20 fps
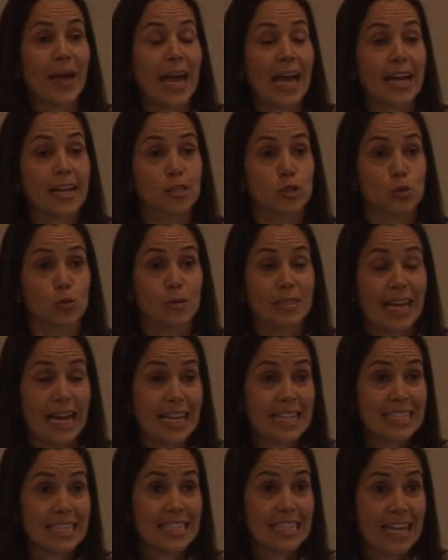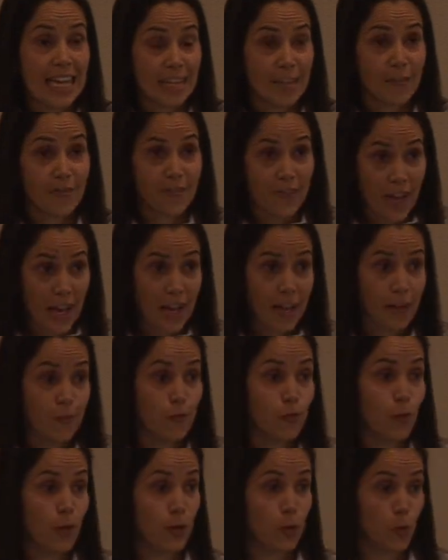back to
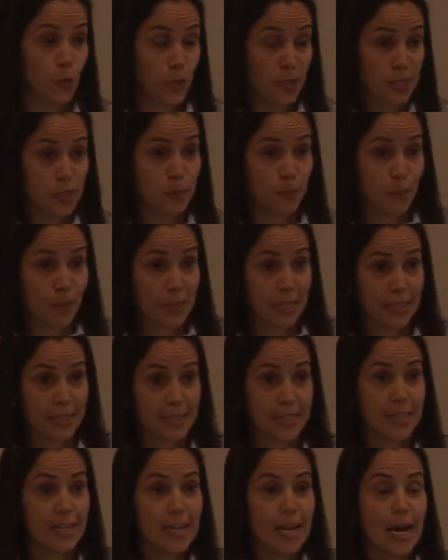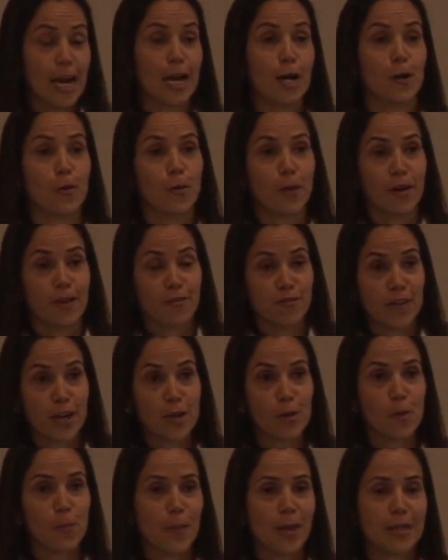1995 when we split our
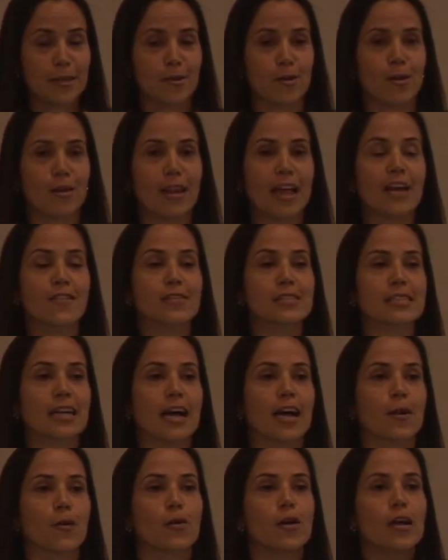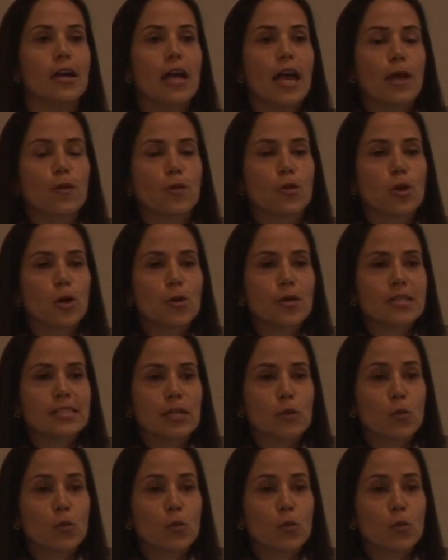environment and our lifestyle, and we noticed